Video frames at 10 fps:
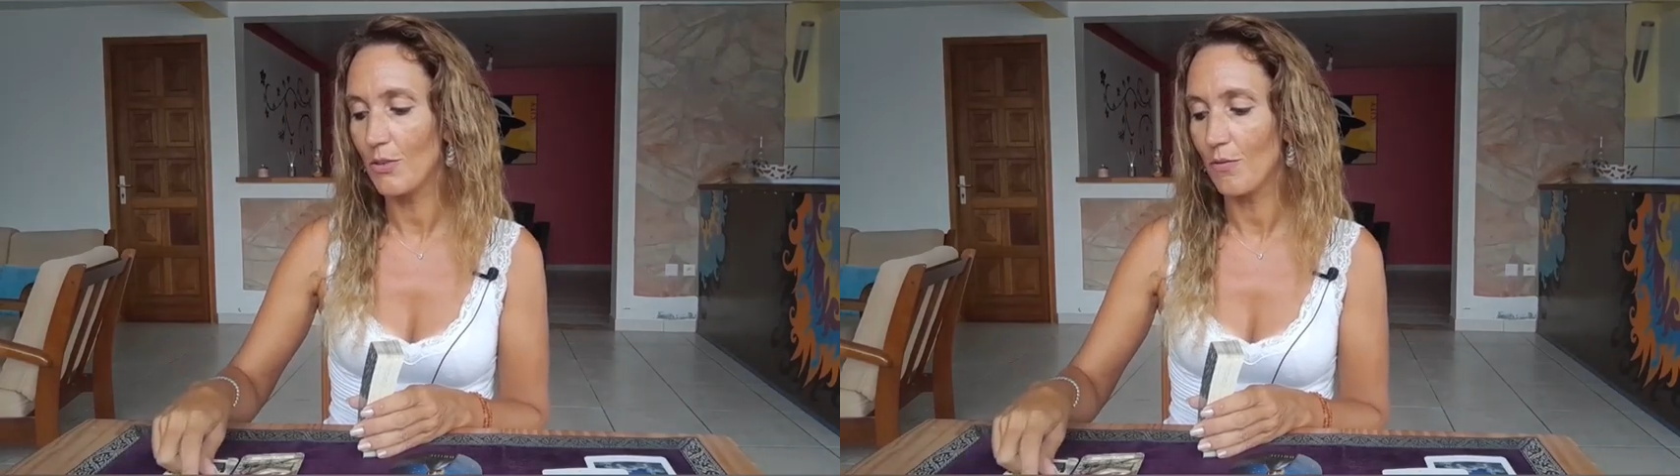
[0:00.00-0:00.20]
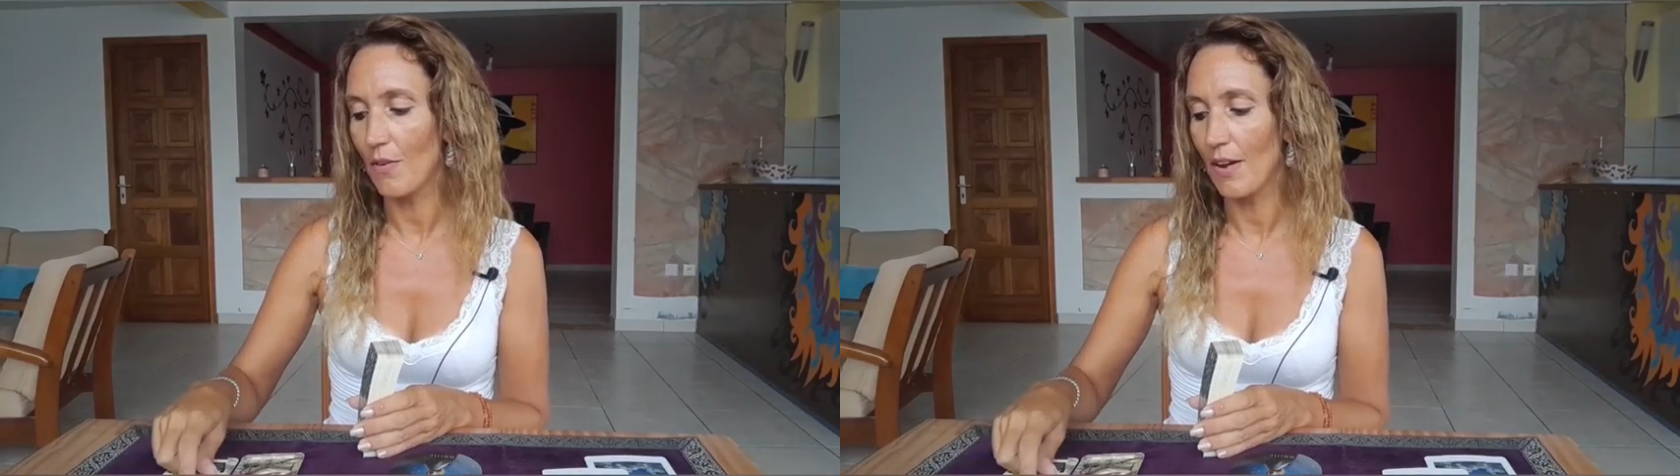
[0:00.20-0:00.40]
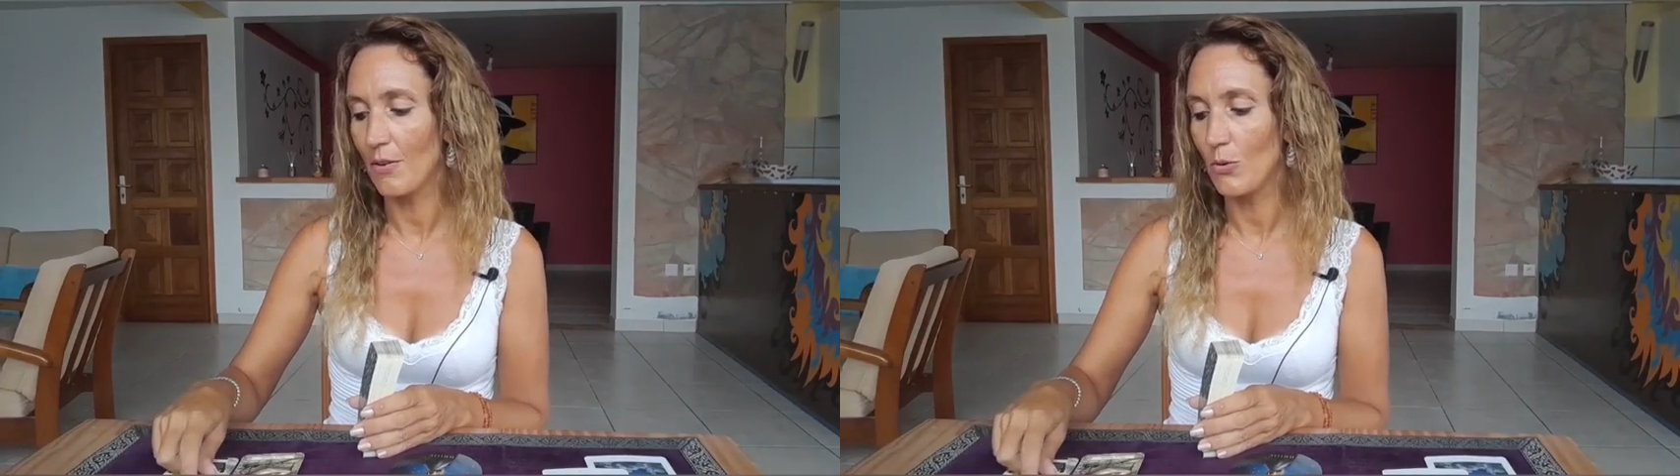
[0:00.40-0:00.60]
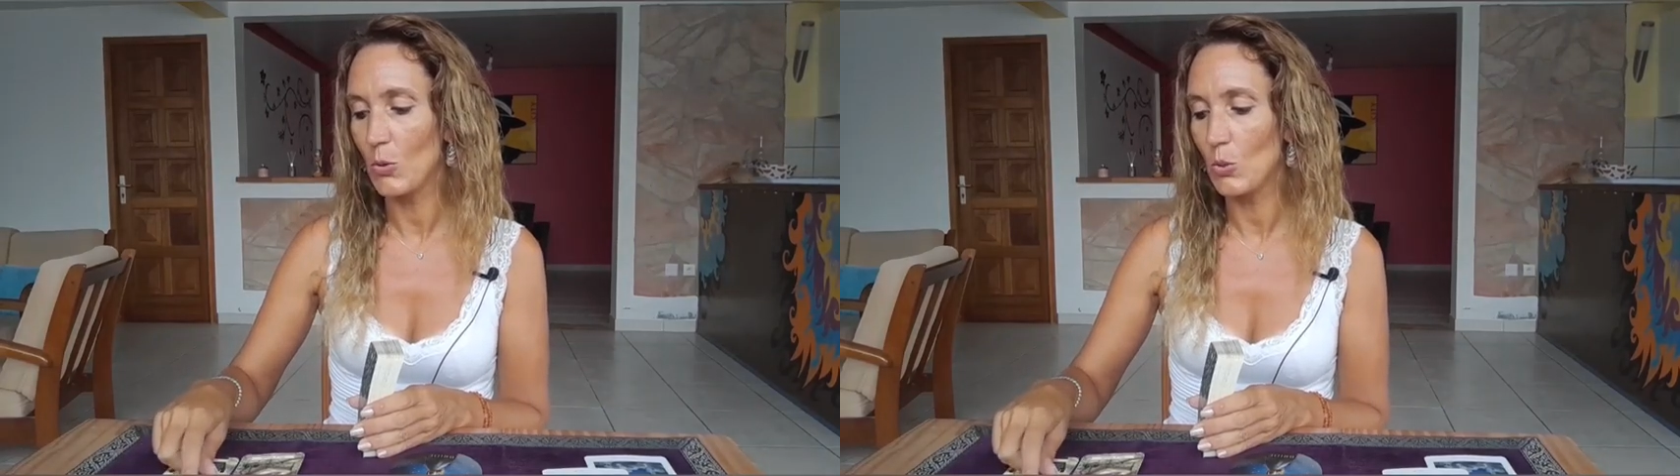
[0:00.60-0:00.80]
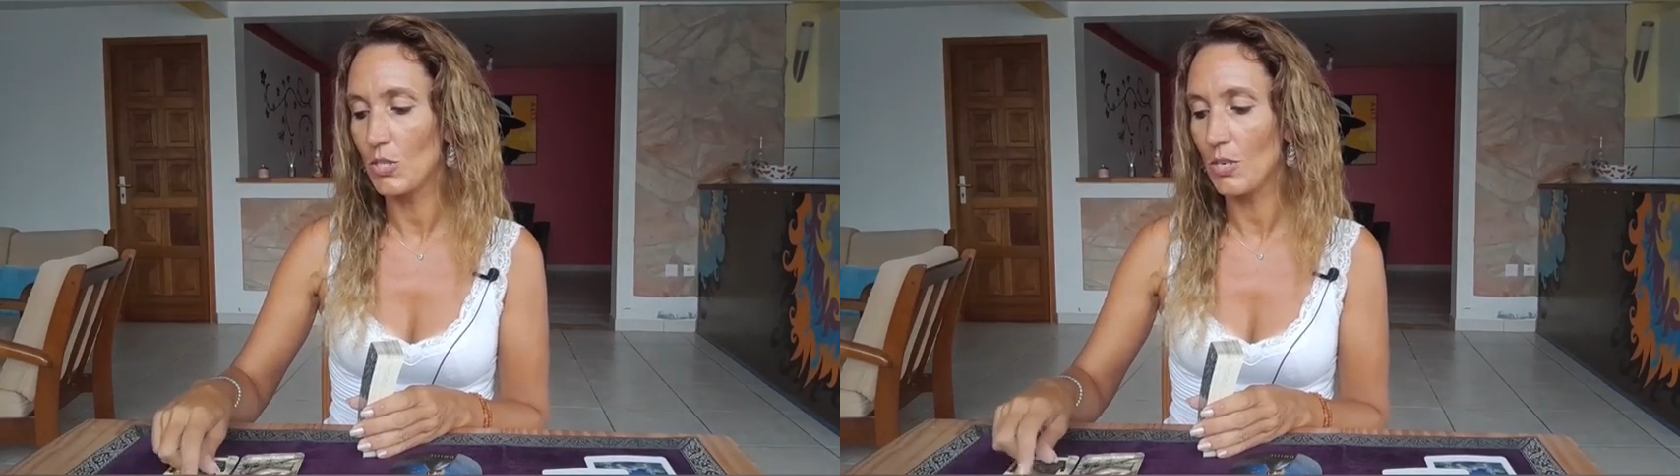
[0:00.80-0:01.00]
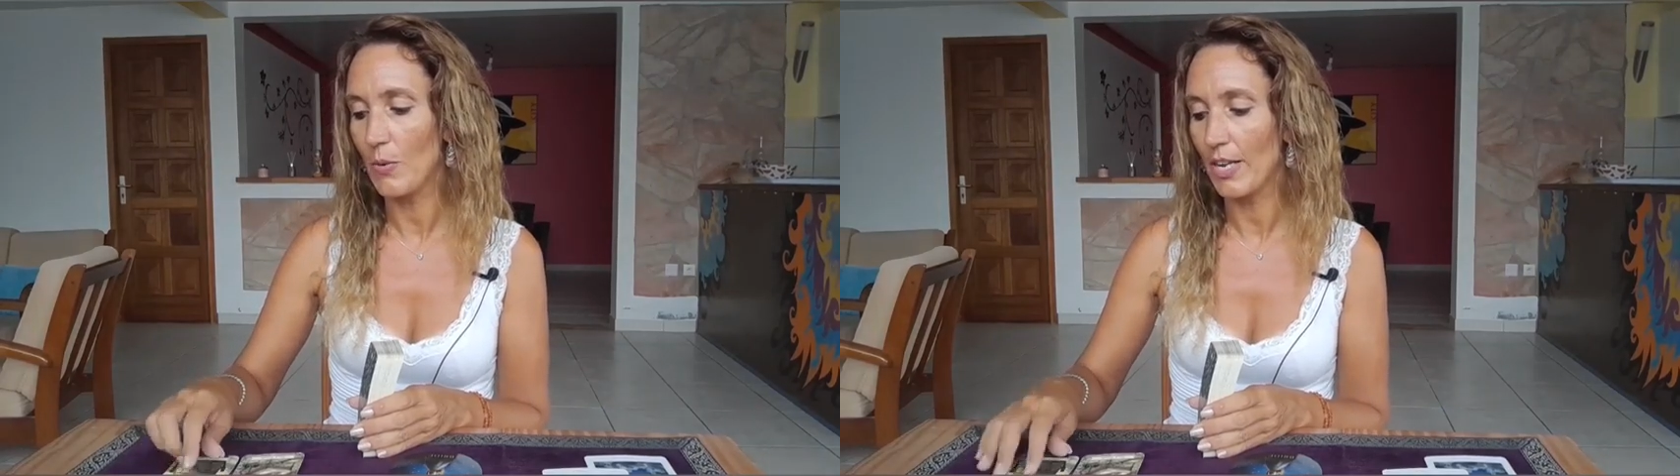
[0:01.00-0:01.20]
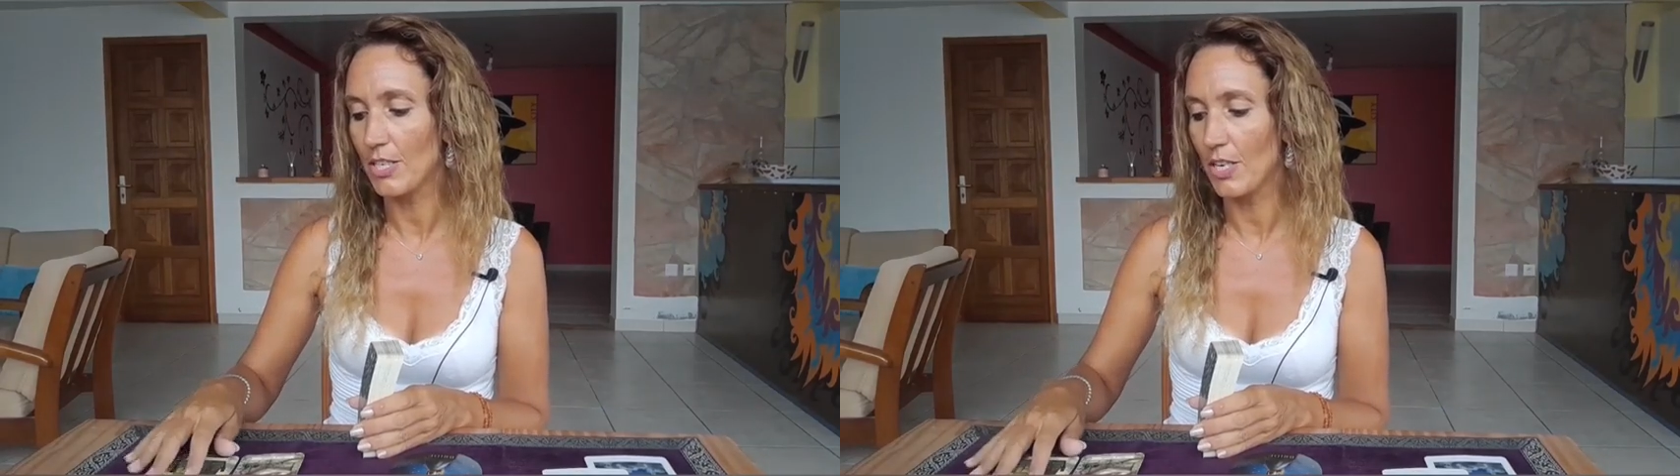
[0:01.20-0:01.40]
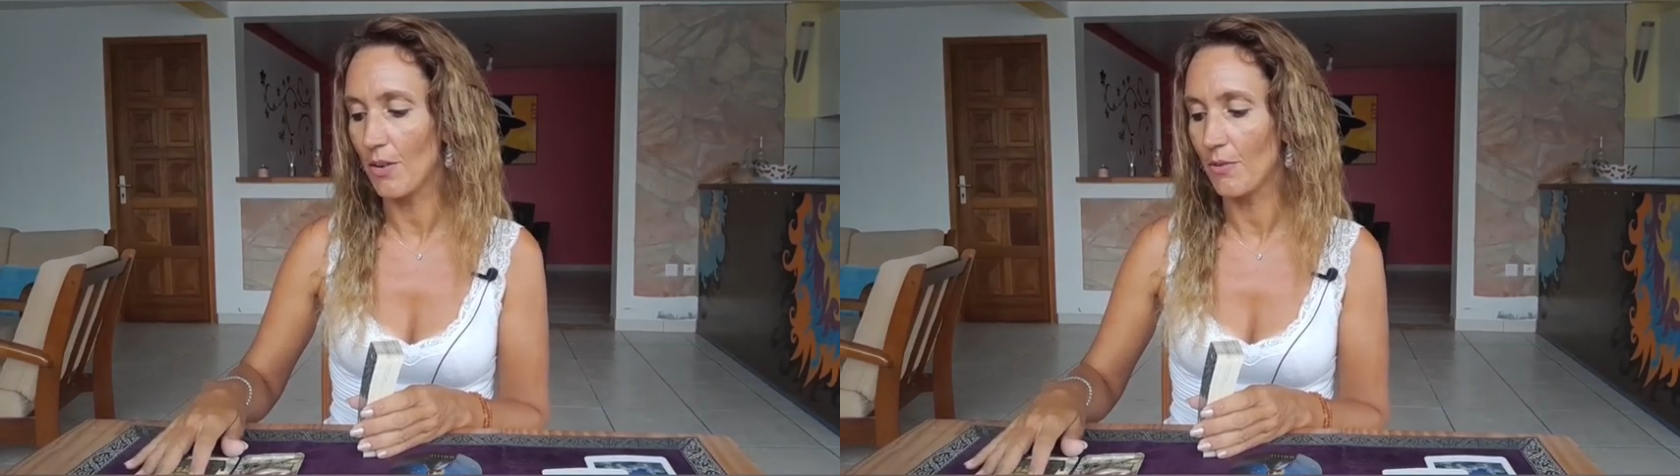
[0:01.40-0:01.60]
find a new
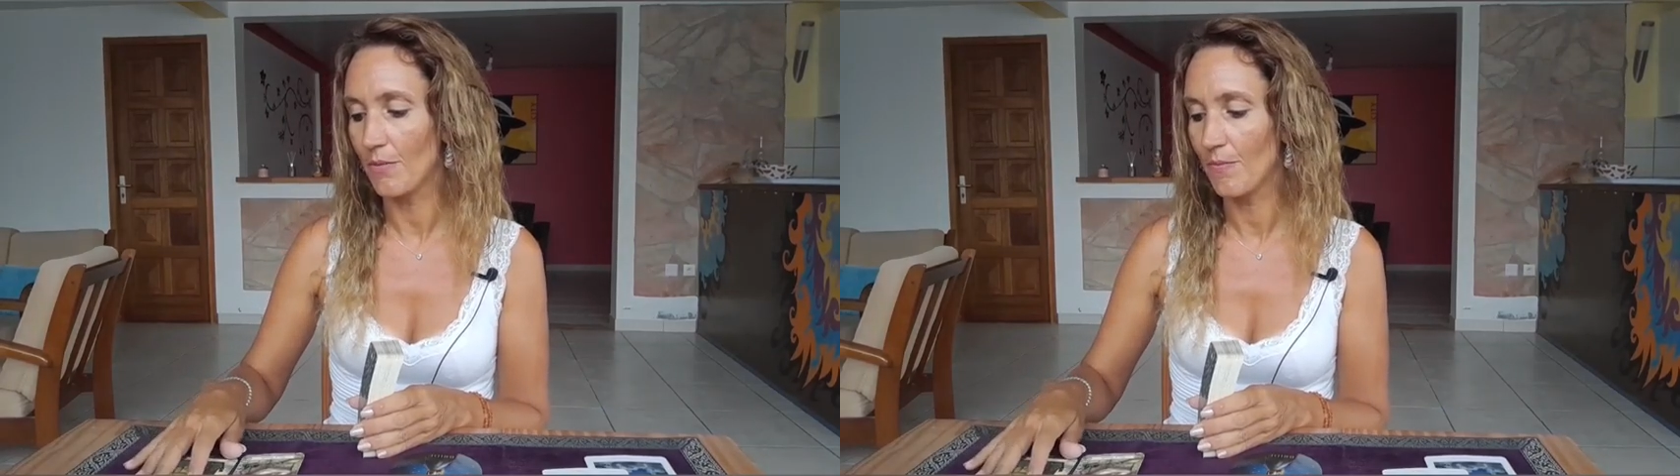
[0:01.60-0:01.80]
direction,